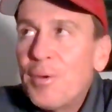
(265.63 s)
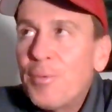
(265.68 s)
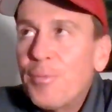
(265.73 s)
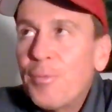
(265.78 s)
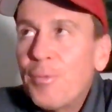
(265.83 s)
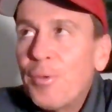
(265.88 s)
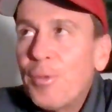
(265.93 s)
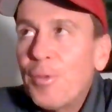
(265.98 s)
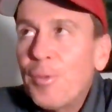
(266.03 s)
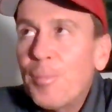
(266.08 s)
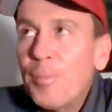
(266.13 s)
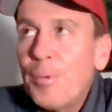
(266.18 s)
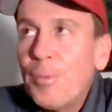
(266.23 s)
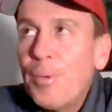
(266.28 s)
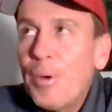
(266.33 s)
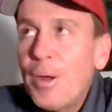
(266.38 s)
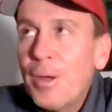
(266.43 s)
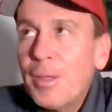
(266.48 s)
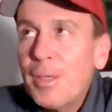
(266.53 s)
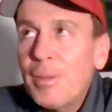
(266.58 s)
for the
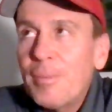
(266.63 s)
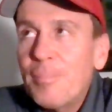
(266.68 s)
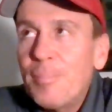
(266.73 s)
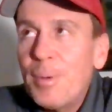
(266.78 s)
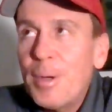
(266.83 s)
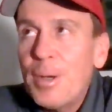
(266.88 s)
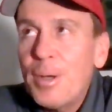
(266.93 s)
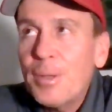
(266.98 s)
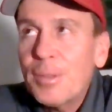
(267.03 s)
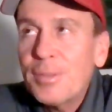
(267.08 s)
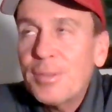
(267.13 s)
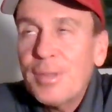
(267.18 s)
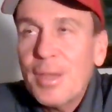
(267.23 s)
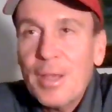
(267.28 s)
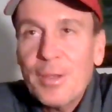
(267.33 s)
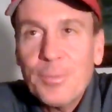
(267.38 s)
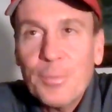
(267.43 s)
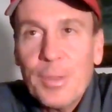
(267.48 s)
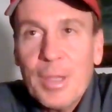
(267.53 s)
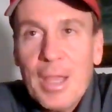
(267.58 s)
Milwaukee Bucks
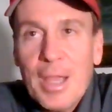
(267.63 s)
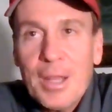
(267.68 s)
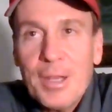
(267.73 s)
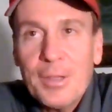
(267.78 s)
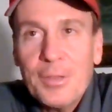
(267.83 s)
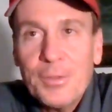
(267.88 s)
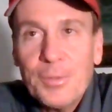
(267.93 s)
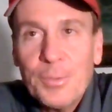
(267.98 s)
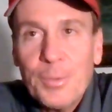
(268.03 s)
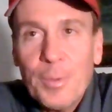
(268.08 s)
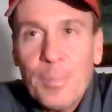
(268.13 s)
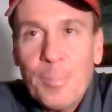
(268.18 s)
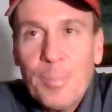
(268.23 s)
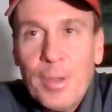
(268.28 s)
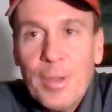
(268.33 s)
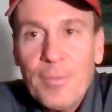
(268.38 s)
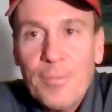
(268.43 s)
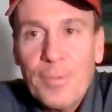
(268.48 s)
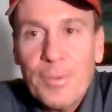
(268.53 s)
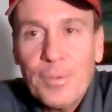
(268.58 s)
as we head into a
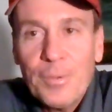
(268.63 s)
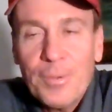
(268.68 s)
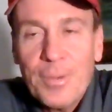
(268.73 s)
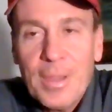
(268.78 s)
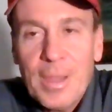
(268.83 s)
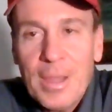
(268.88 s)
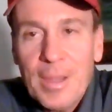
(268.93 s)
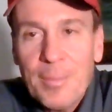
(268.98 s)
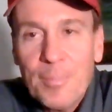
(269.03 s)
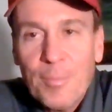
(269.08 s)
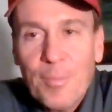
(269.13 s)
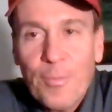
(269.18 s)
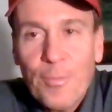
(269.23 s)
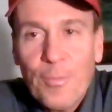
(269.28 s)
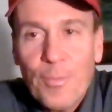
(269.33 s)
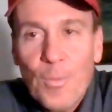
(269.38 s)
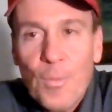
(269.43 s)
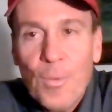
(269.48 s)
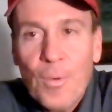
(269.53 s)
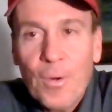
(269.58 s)
pivotal Game
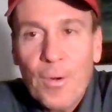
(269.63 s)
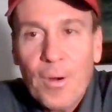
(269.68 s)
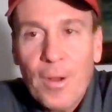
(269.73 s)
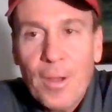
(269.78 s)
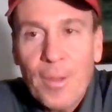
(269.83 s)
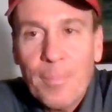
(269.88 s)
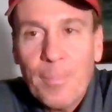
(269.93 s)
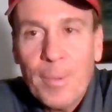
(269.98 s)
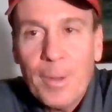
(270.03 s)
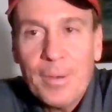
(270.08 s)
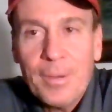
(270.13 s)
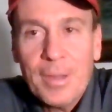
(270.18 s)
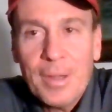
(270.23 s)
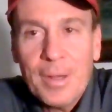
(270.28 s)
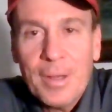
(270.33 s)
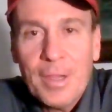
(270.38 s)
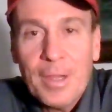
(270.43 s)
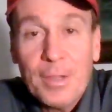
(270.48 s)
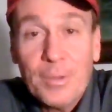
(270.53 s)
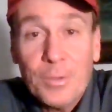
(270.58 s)
4 on Monday
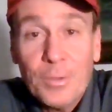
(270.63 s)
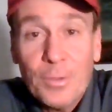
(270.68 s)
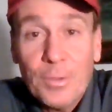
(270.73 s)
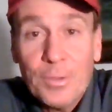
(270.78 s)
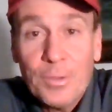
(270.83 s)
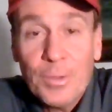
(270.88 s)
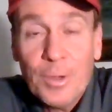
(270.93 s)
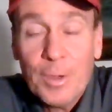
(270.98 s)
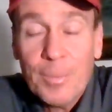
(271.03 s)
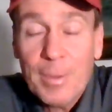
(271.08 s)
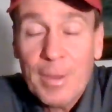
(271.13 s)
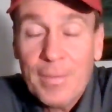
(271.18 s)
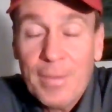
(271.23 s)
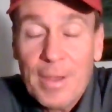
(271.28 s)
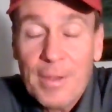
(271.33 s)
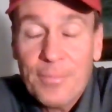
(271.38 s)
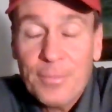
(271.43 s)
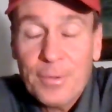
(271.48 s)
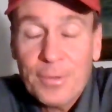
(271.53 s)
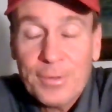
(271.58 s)
night. So let's talk about
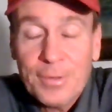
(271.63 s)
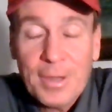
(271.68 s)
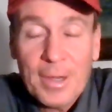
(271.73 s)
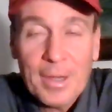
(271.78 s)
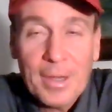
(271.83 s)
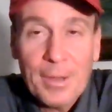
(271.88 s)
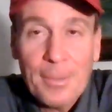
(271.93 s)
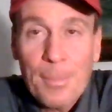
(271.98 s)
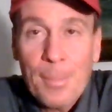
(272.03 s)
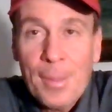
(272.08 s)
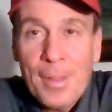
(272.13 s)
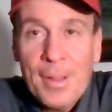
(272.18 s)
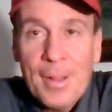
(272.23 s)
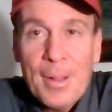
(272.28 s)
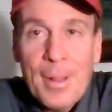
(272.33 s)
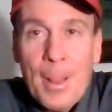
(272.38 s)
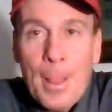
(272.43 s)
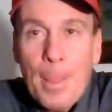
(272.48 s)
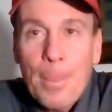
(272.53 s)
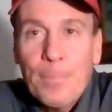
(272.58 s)
that for a second.
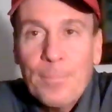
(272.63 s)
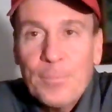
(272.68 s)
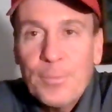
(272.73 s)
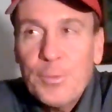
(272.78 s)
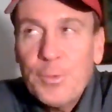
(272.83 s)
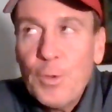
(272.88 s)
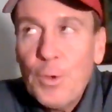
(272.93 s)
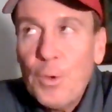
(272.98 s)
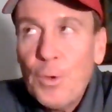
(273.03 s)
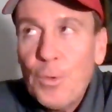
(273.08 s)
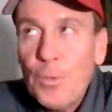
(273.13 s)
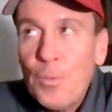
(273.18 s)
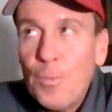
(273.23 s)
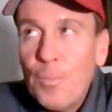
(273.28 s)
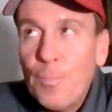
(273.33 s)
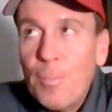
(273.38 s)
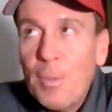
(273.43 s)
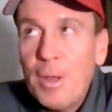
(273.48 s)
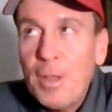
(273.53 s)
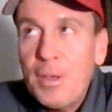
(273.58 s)
So
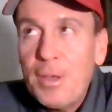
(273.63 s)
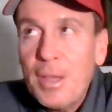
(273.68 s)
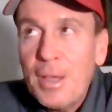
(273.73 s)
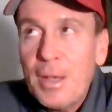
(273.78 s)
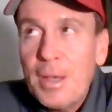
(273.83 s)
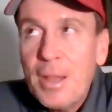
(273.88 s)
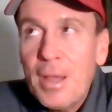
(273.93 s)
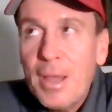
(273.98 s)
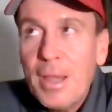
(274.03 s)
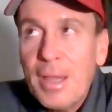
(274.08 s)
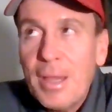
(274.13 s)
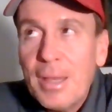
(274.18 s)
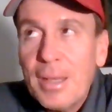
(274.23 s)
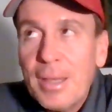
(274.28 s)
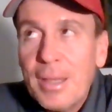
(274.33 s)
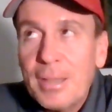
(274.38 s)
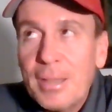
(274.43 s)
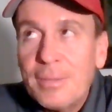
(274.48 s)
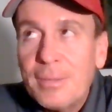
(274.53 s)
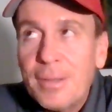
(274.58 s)
Monday night
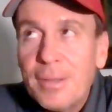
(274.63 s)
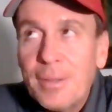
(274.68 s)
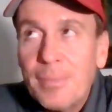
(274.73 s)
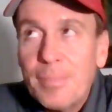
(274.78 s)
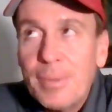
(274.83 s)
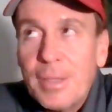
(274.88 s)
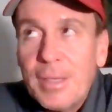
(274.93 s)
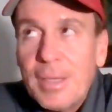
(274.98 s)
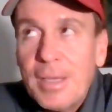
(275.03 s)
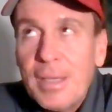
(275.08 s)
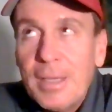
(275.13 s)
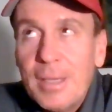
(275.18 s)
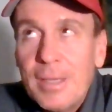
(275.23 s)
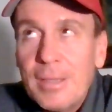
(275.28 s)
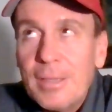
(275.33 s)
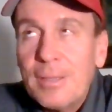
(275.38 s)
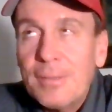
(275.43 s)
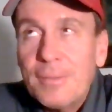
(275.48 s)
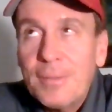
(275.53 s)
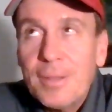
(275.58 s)
is going to be
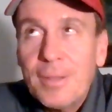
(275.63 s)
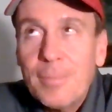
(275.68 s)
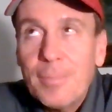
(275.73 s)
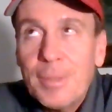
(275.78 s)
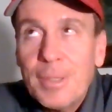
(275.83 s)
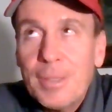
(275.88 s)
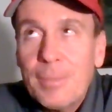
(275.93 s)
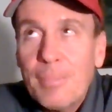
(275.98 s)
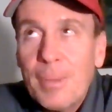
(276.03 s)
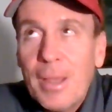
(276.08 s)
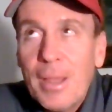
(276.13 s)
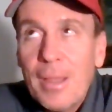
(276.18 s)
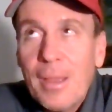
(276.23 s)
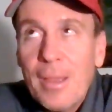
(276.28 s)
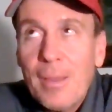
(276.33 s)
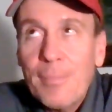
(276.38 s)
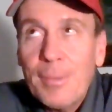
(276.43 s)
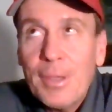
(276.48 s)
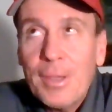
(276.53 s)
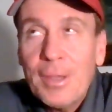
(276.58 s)
key. It's going to be in
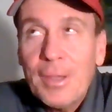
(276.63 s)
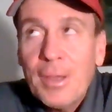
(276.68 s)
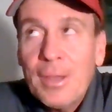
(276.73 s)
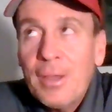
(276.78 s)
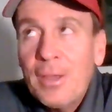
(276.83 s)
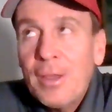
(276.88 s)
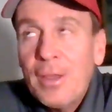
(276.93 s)
Miami.